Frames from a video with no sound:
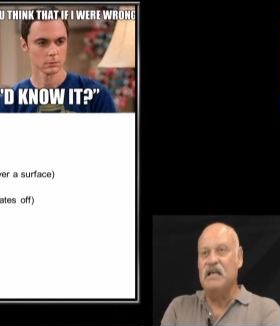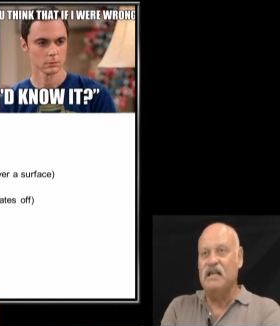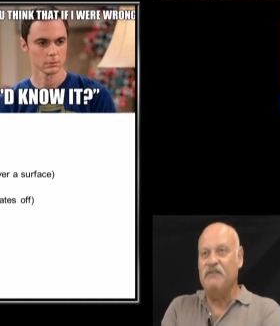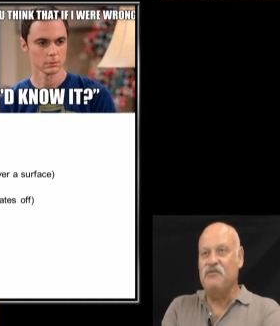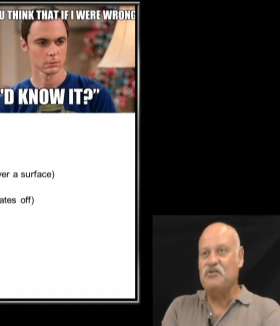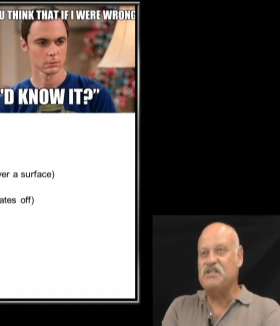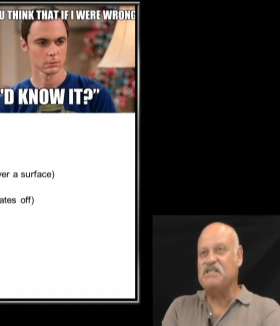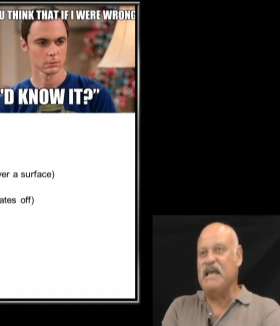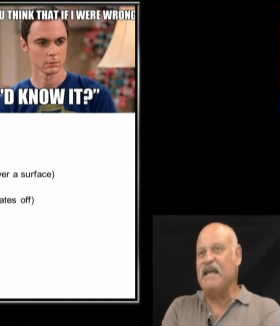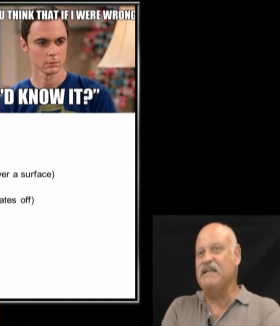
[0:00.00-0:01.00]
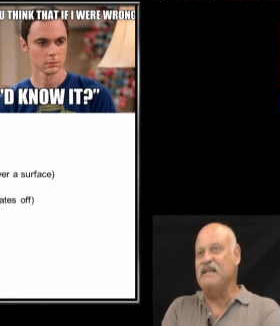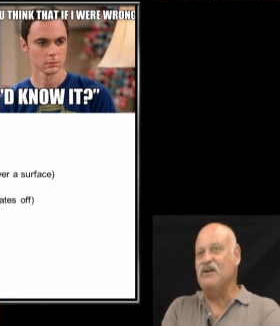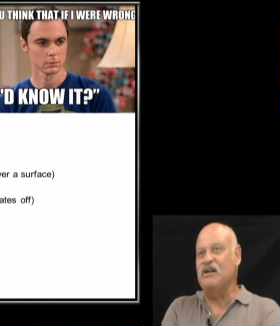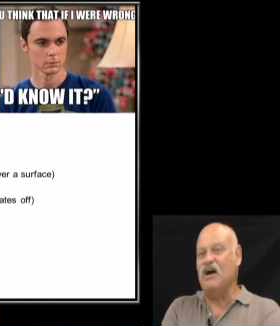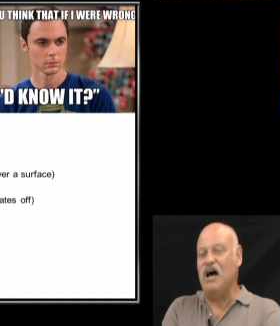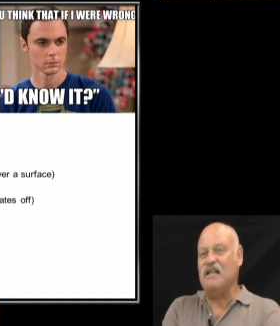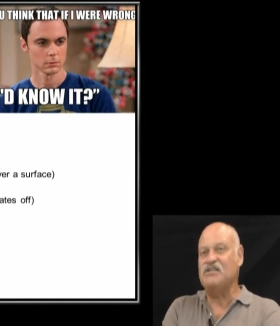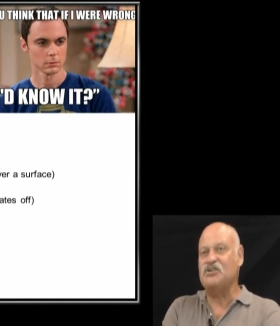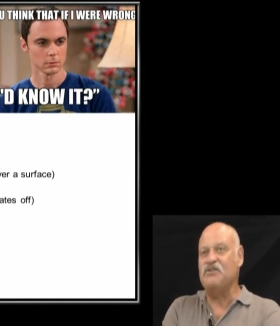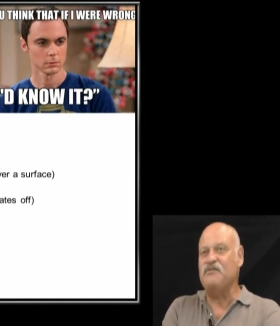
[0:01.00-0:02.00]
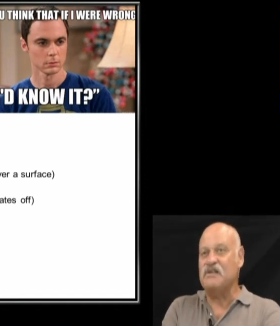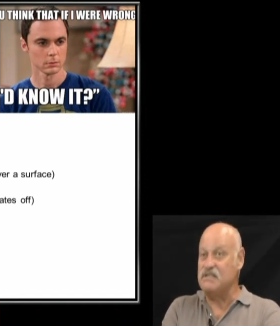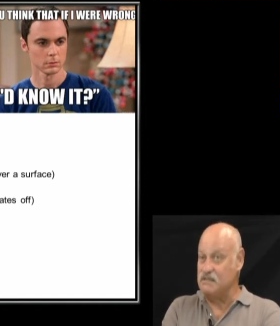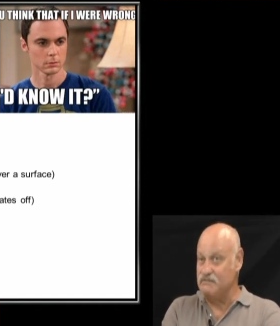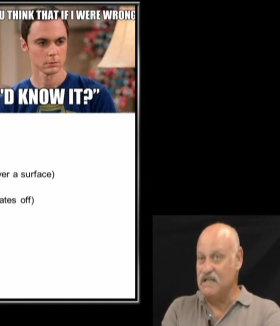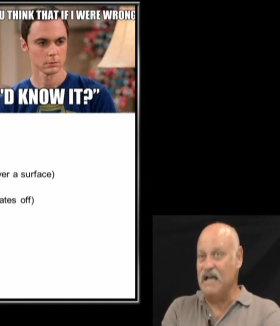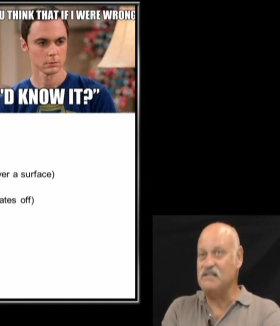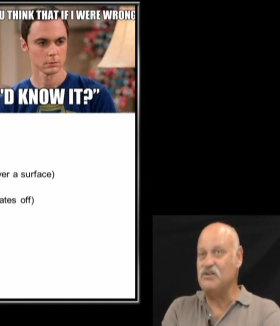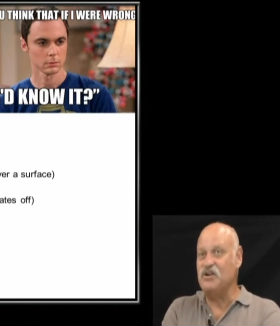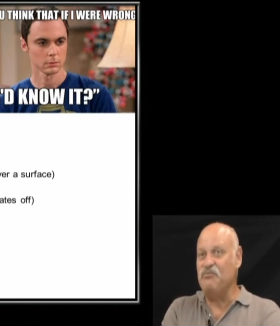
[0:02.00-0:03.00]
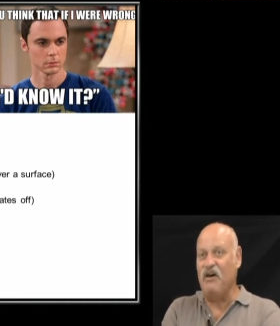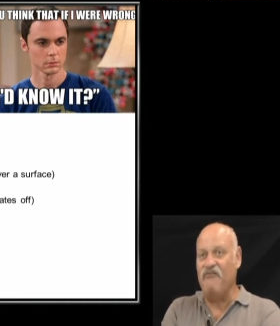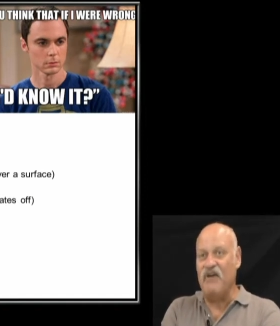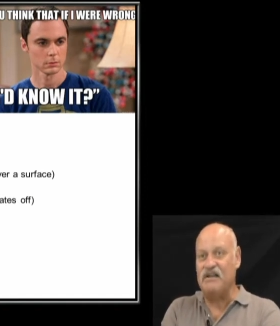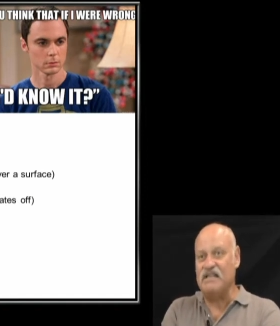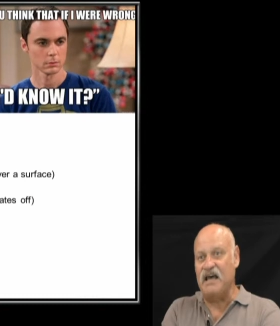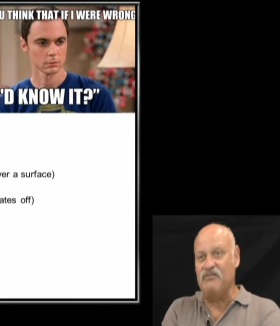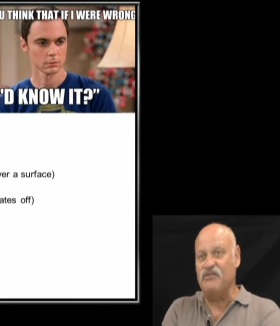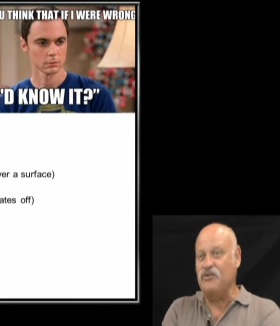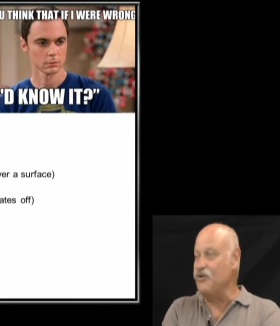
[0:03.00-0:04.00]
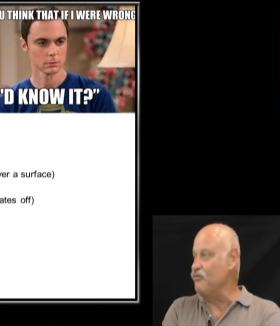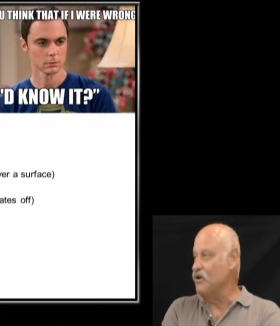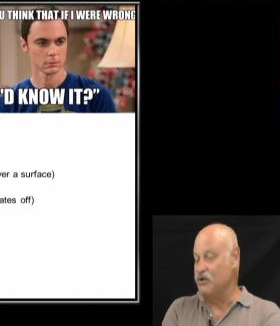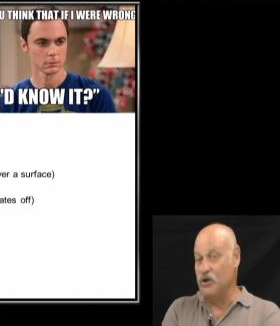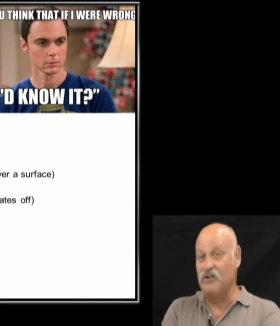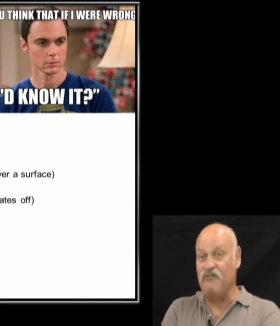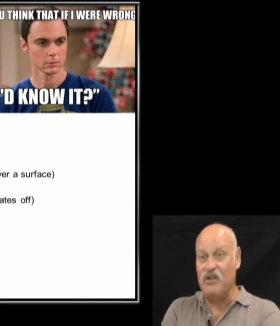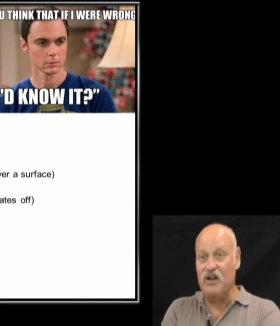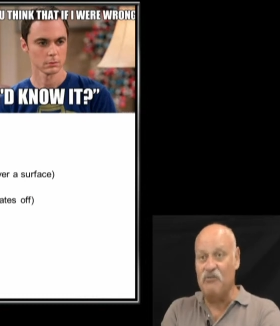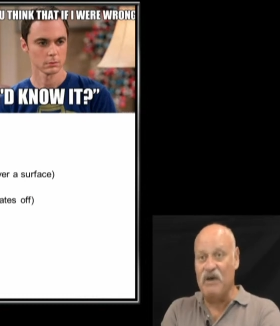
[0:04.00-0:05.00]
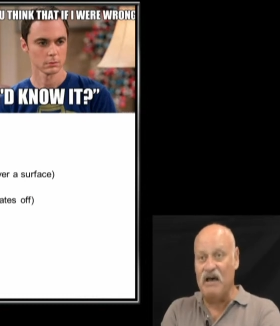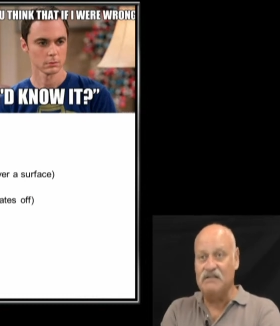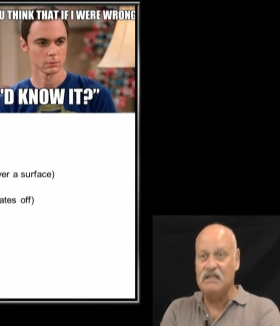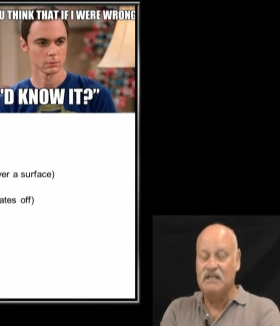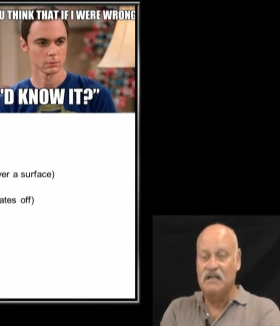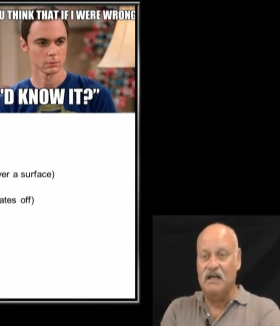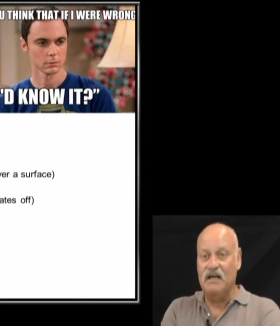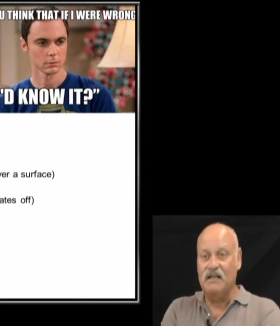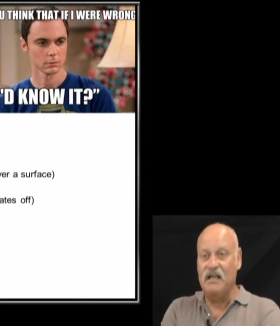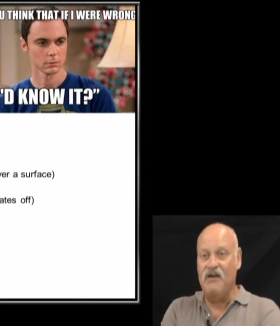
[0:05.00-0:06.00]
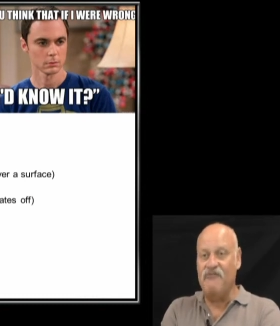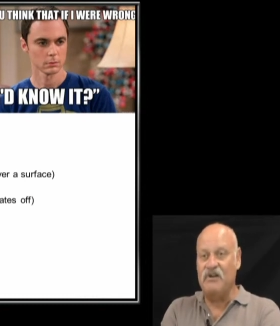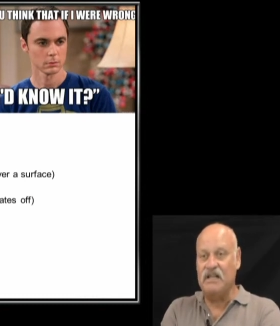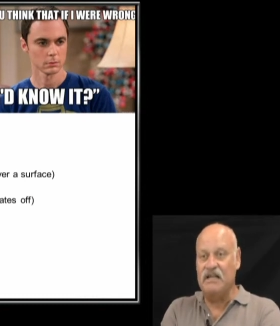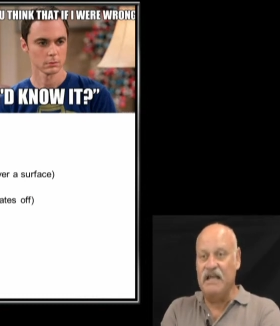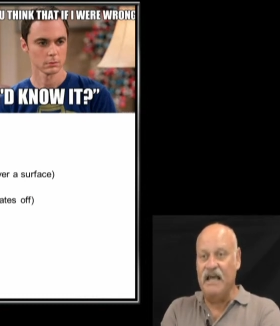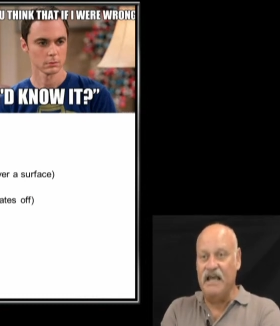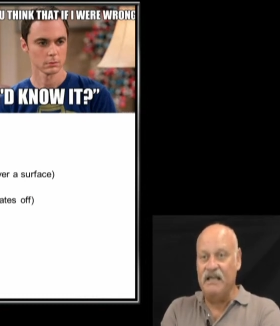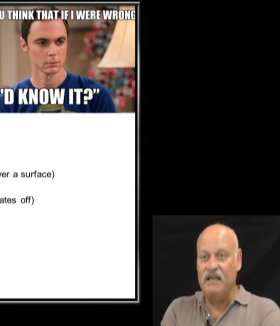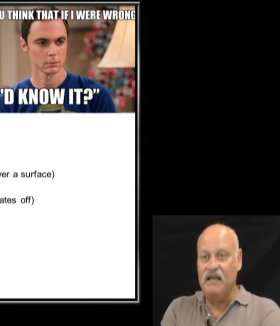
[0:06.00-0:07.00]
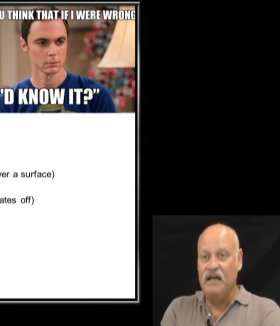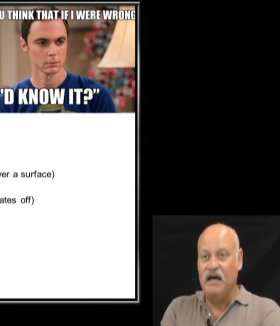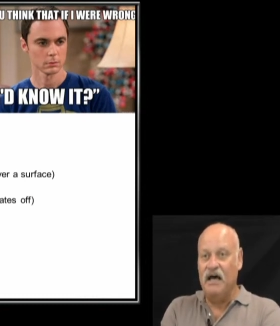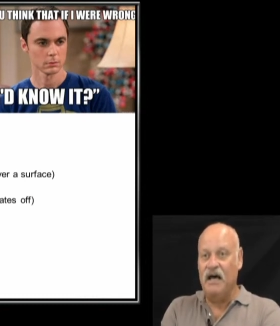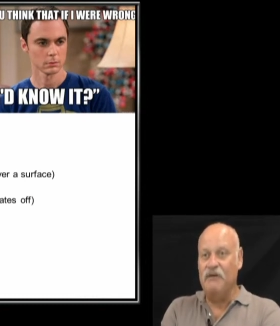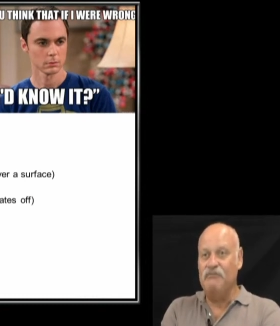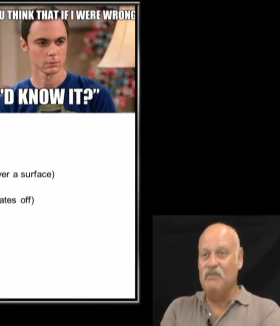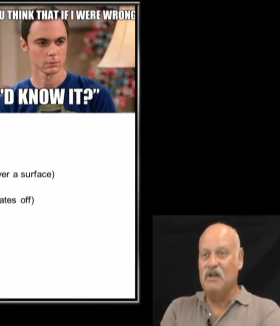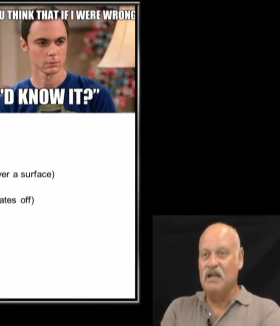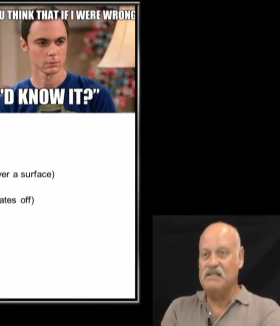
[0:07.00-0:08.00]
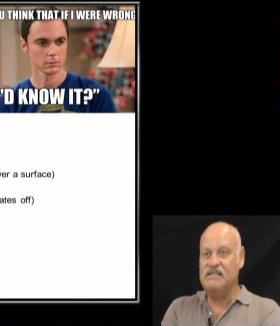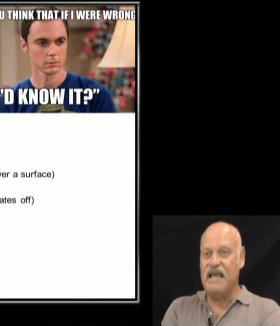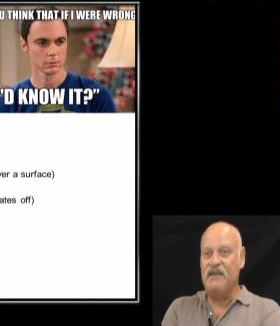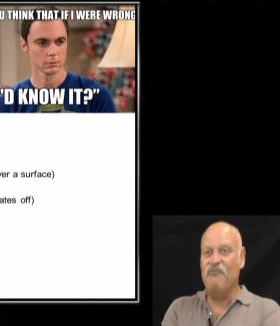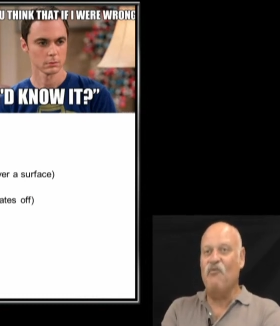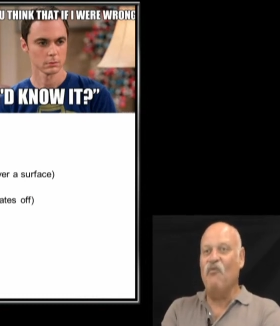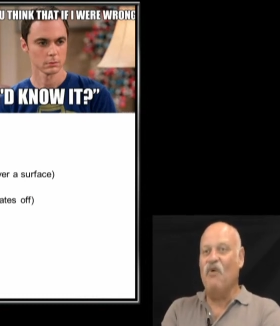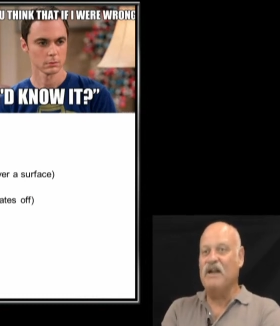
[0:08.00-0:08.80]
Speaker 1: If you're standing on a hot surface, that's going to affect how you're going to feel about uh, the comfort of the day. Um, let's say one